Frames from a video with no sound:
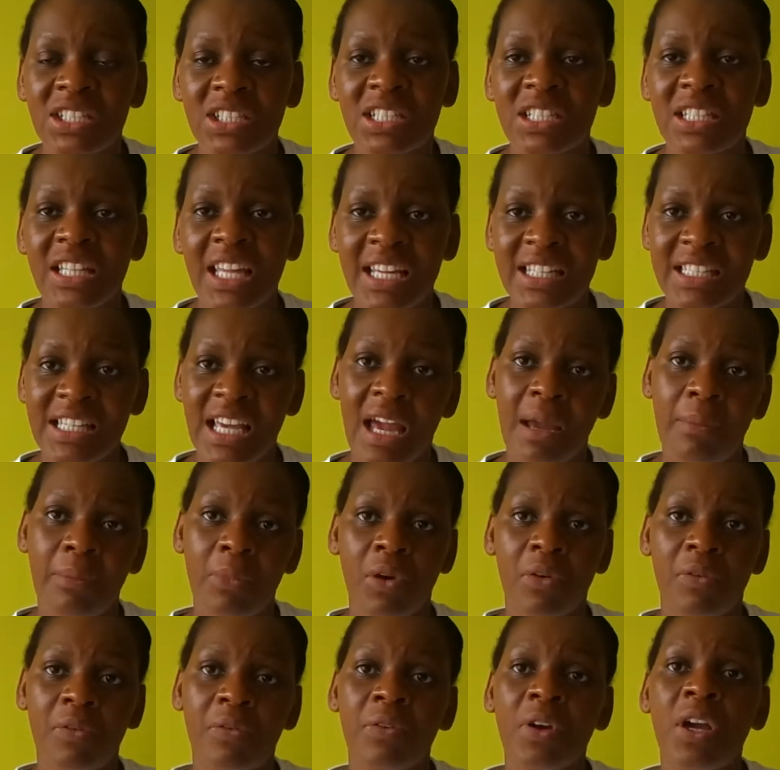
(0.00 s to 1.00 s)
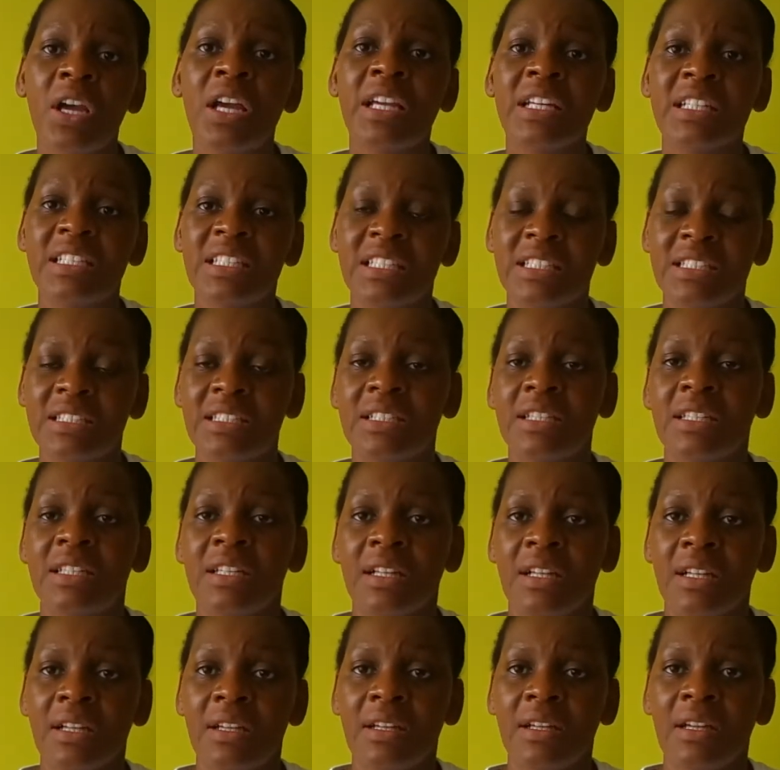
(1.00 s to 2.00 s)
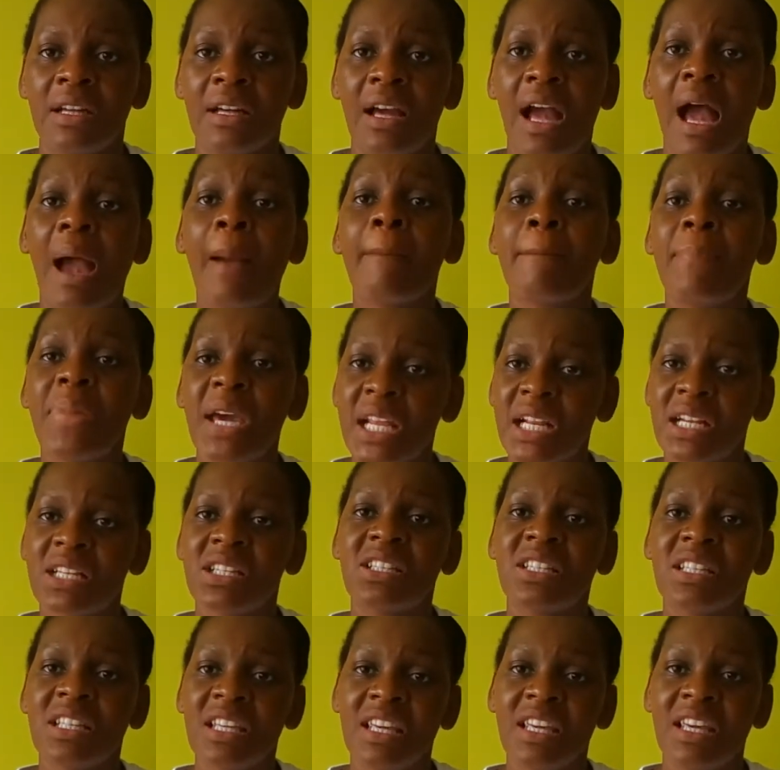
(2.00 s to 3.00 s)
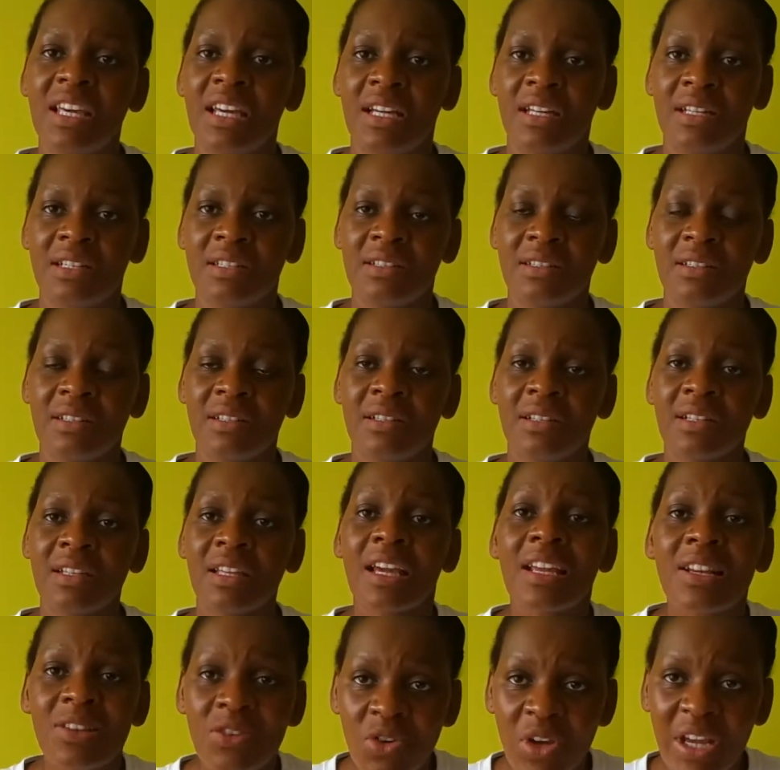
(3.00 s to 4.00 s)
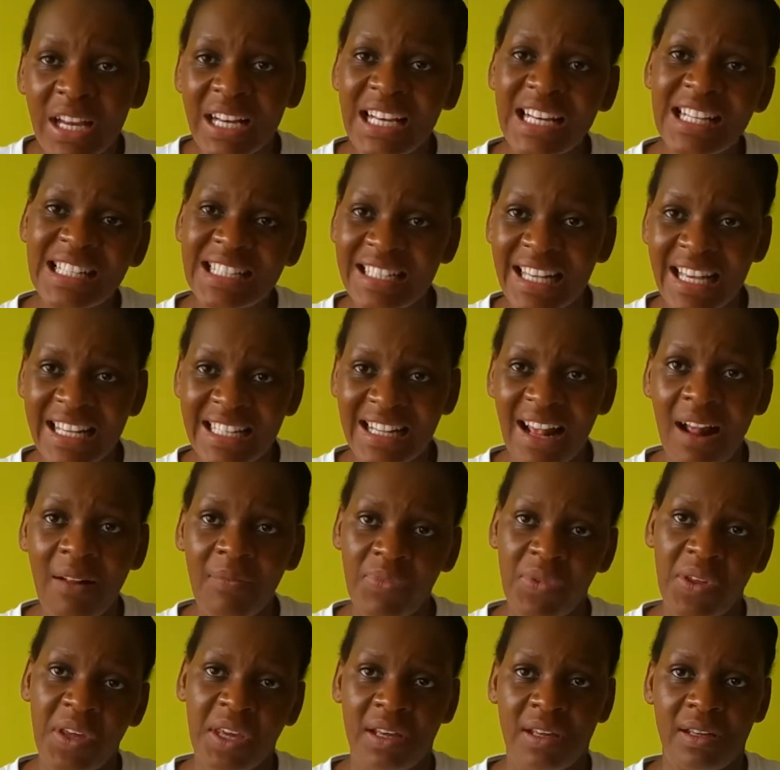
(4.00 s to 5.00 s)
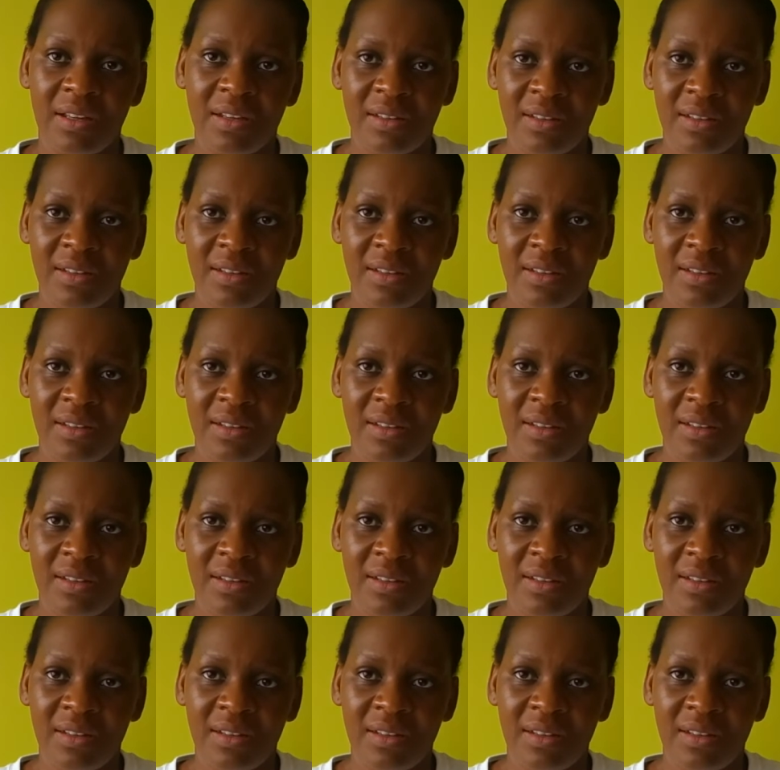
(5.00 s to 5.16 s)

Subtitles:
in their time of need. I'm perishing here. Can you at least say something?